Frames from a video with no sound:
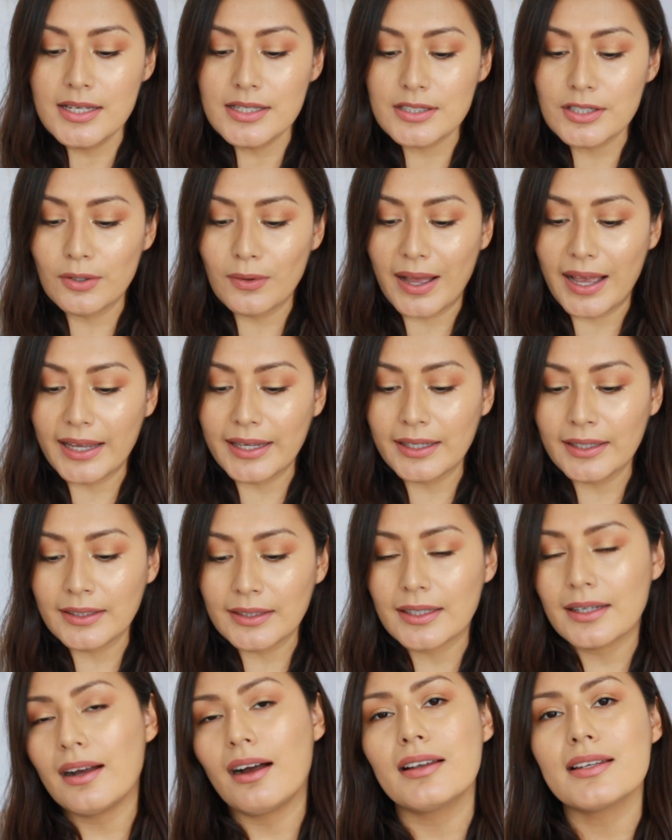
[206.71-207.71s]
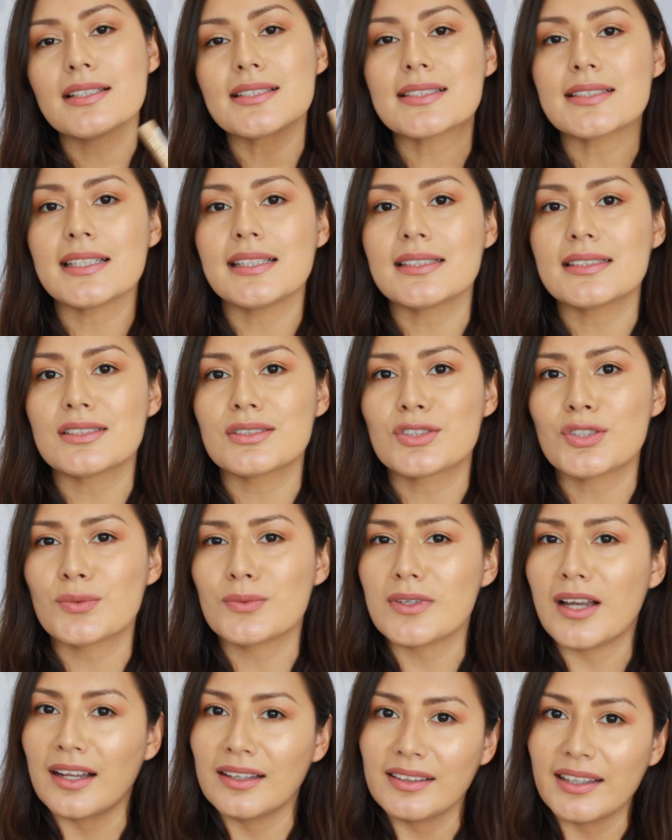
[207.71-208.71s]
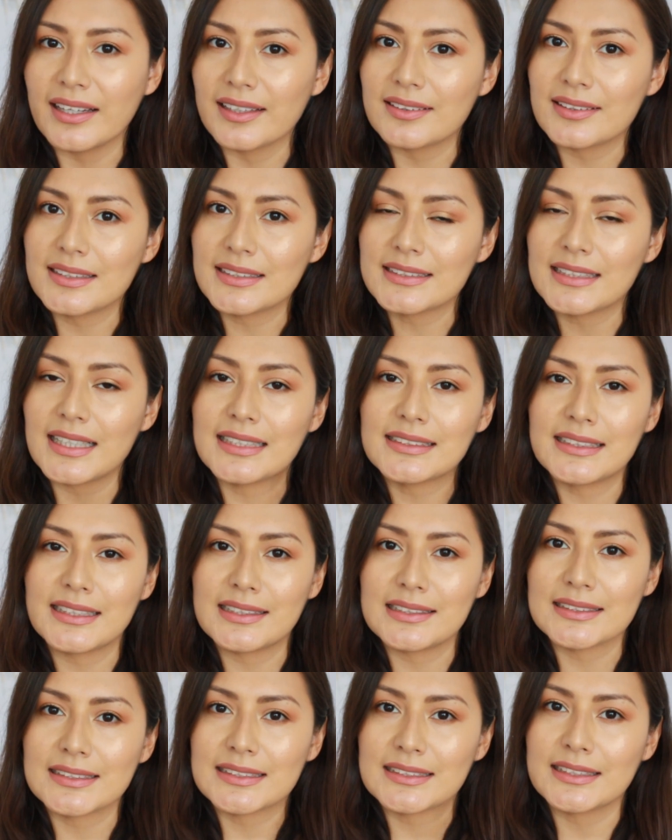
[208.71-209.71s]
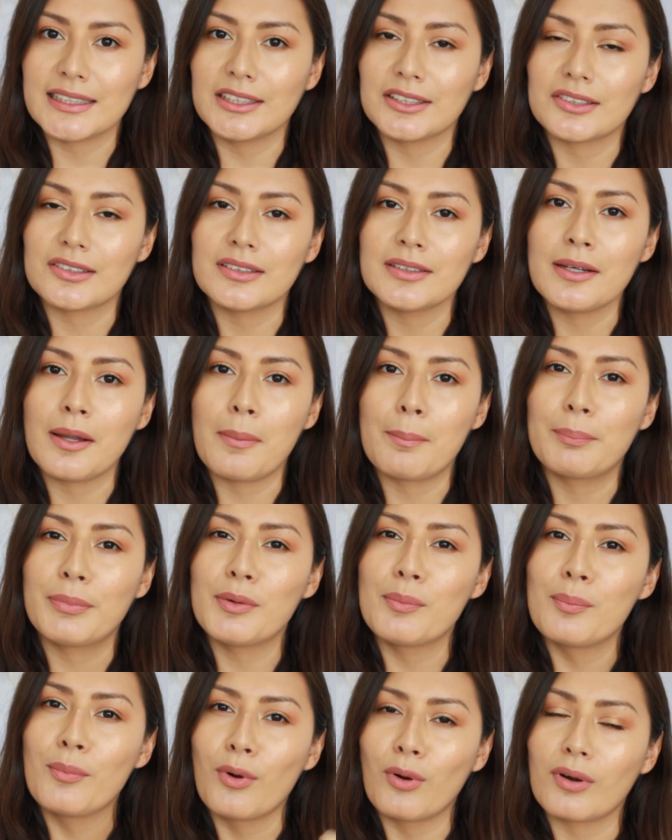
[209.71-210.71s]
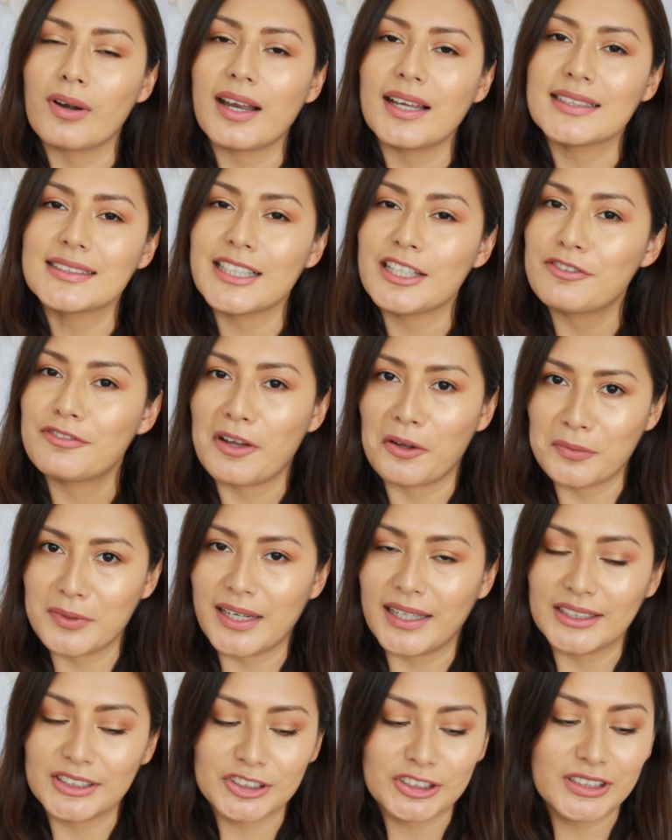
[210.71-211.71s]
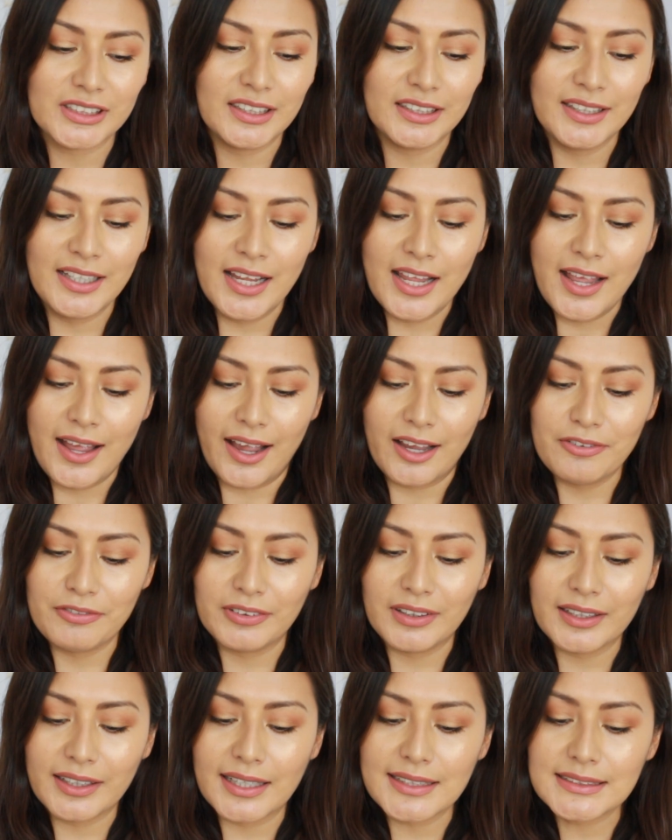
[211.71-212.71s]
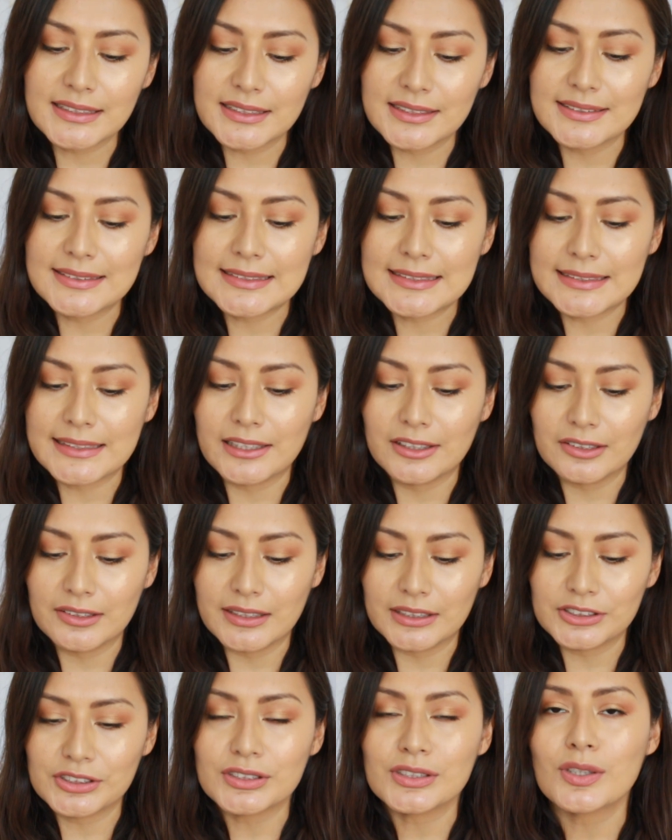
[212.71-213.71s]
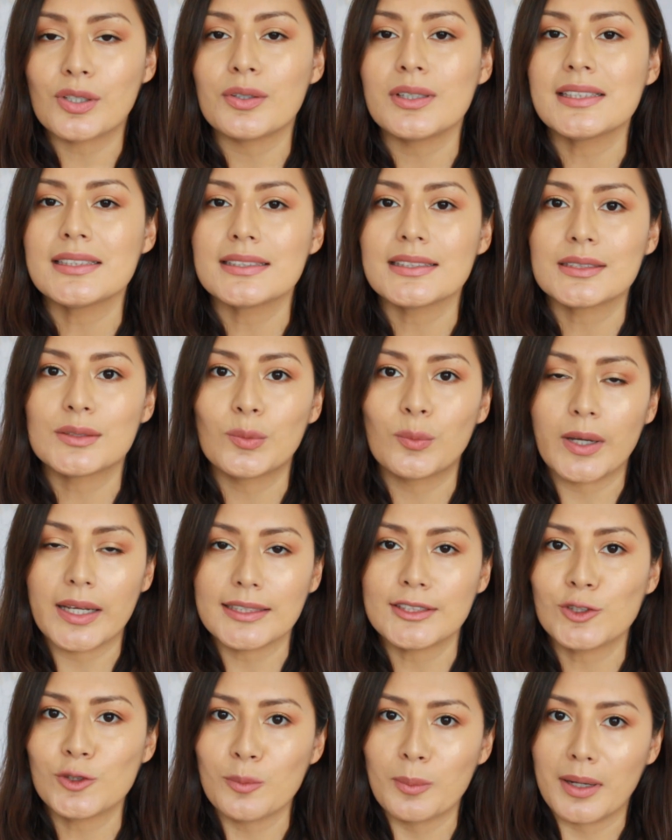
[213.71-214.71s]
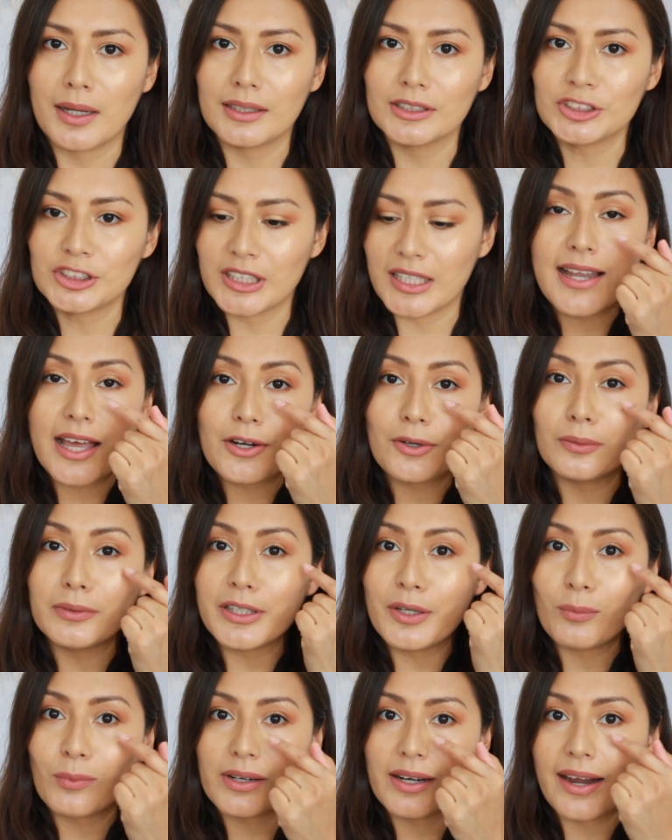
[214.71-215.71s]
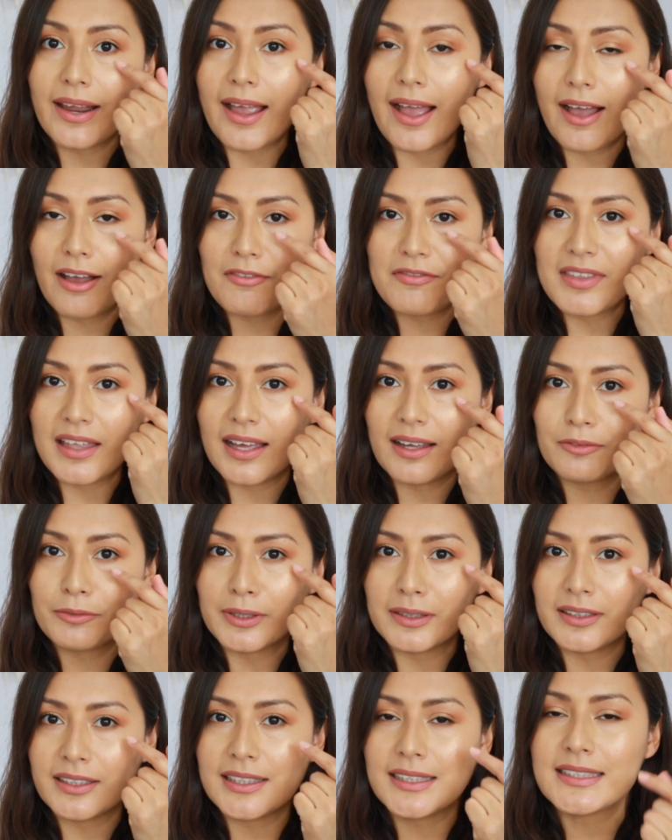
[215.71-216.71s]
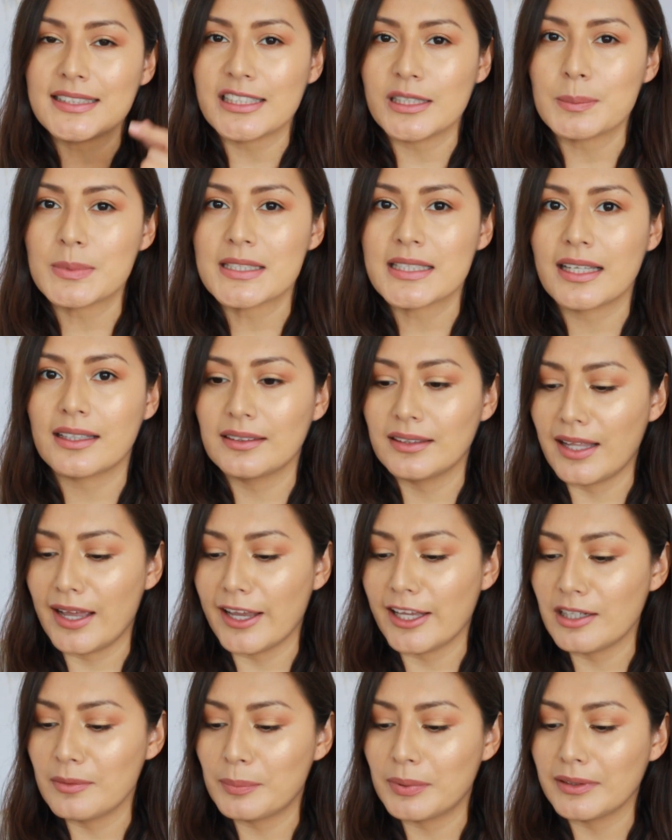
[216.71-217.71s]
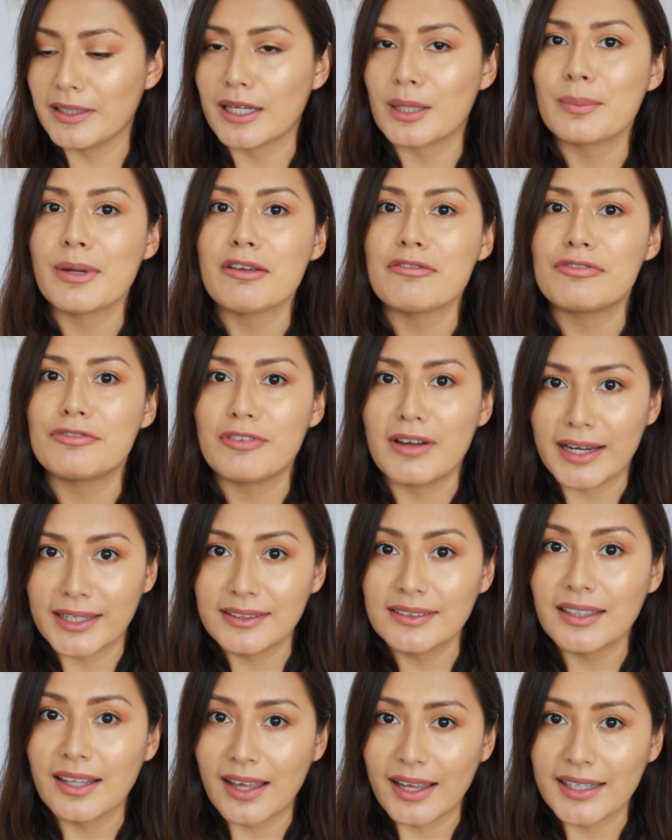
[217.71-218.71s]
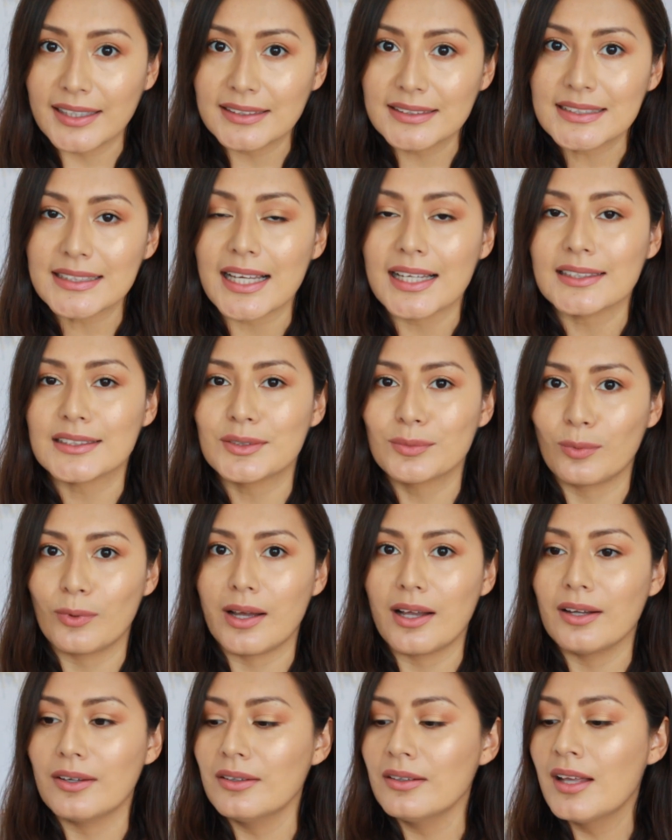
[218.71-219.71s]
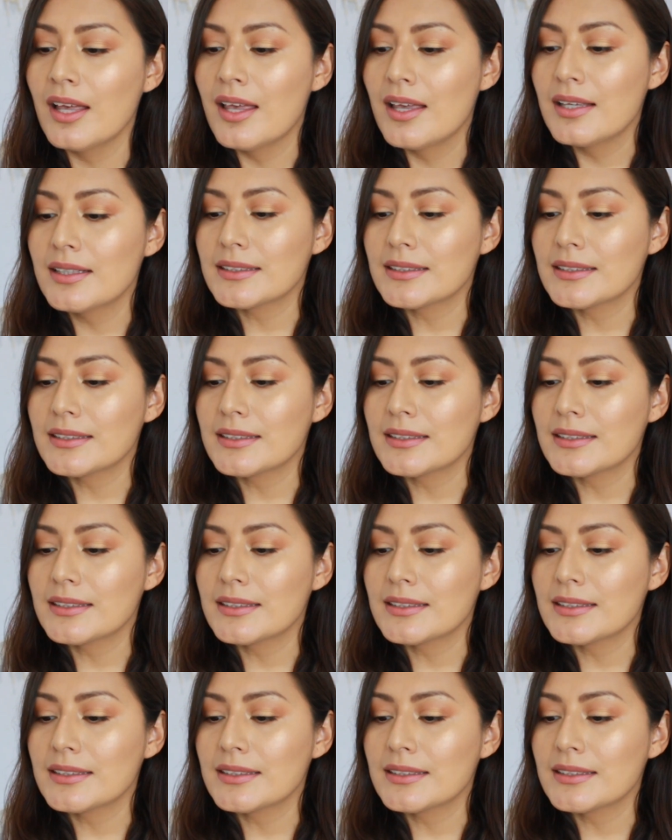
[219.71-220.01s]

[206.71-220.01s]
So I honestly do not like this as a concealer, but more as a foundation. I feel like as a concealer, it just creases way too much. Not only where I have that really deep set line, but like my fine lines as well.